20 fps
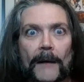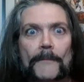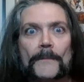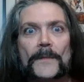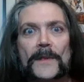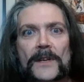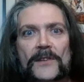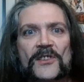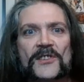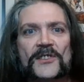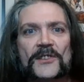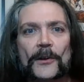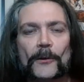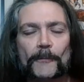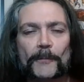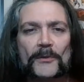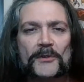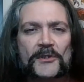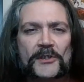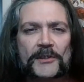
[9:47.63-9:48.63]
this is
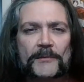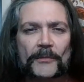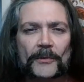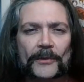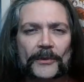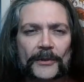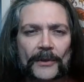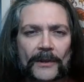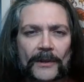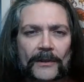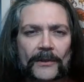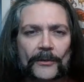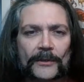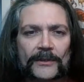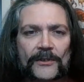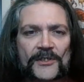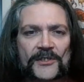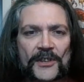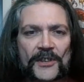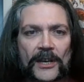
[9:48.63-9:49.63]
not possible, you're
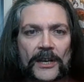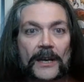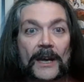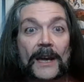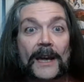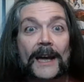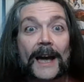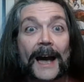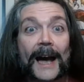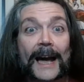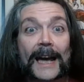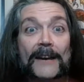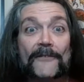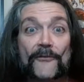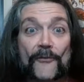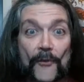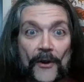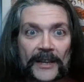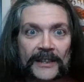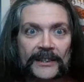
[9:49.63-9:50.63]
going to say, I
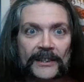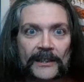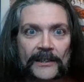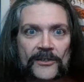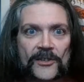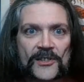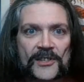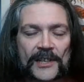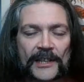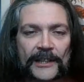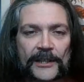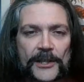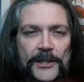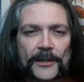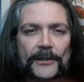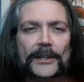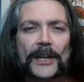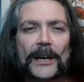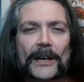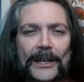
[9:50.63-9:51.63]
have read the
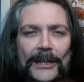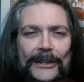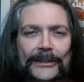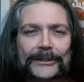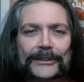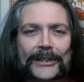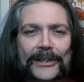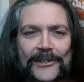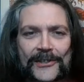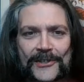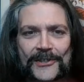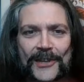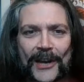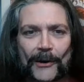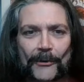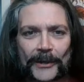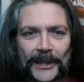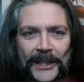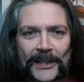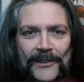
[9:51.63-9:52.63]
legislation, this is
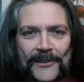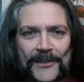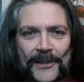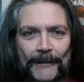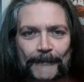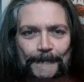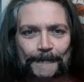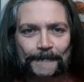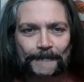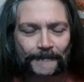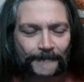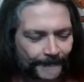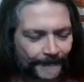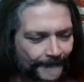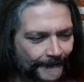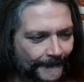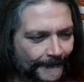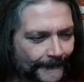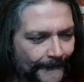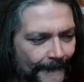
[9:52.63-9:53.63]
how it is.
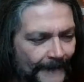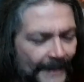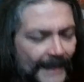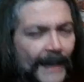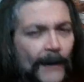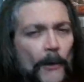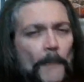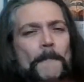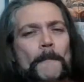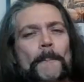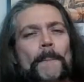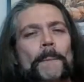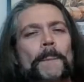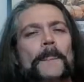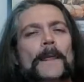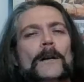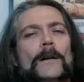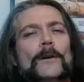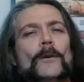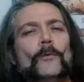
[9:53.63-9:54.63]
Now,
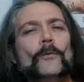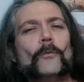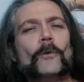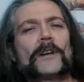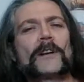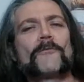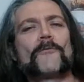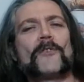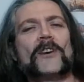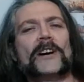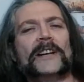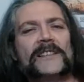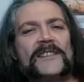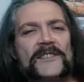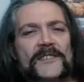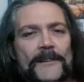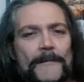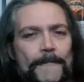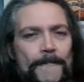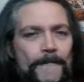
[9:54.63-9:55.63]
what are
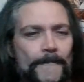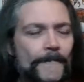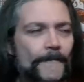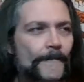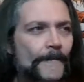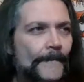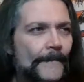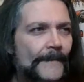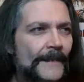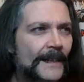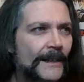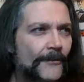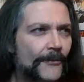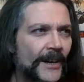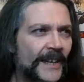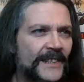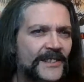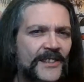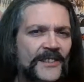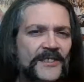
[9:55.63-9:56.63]
rights?
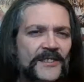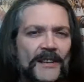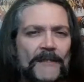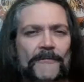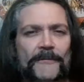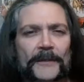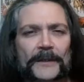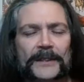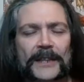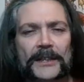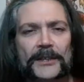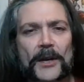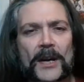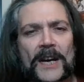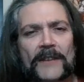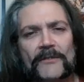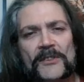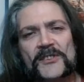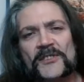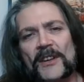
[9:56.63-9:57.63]
Rights is something that you
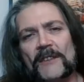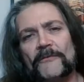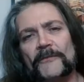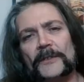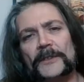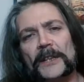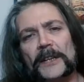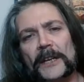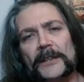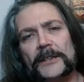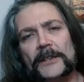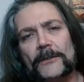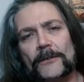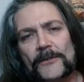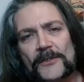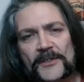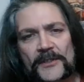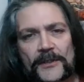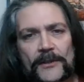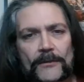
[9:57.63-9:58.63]
have, is something that are
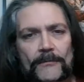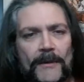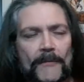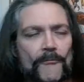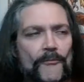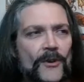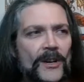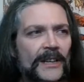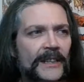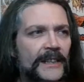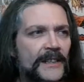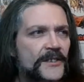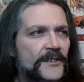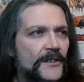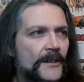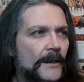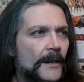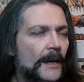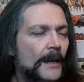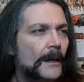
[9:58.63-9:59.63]
yours. Human rights.
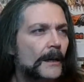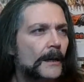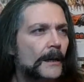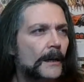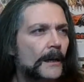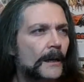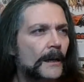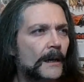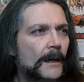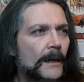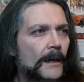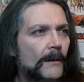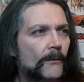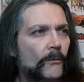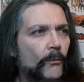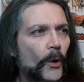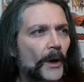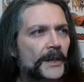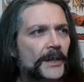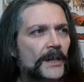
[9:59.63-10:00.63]

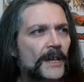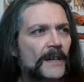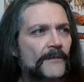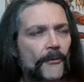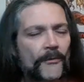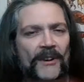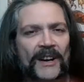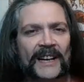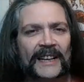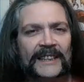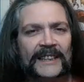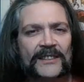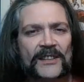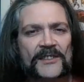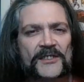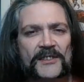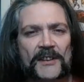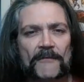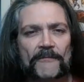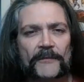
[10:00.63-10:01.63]
When you have a right to
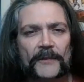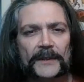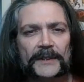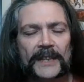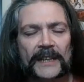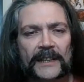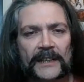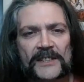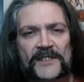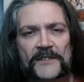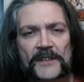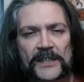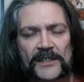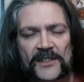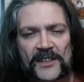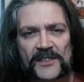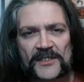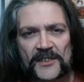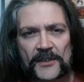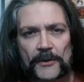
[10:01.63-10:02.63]
something that is